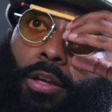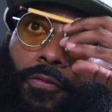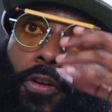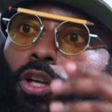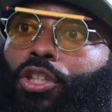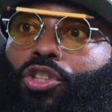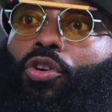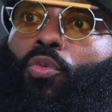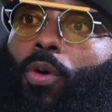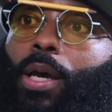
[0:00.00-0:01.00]
feeling a
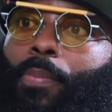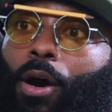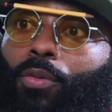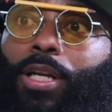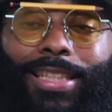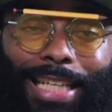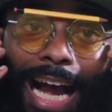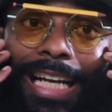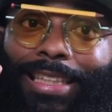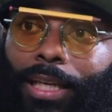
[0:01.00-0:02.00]
certain way about, because
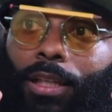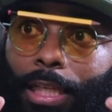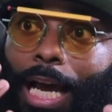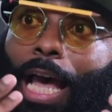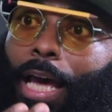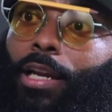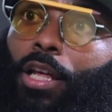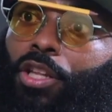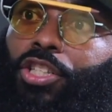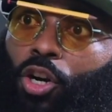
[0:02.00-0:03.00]
ideally I had
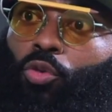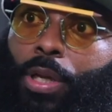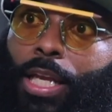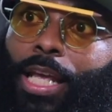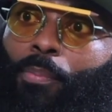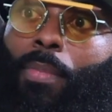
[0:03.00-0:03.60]
another gentleman in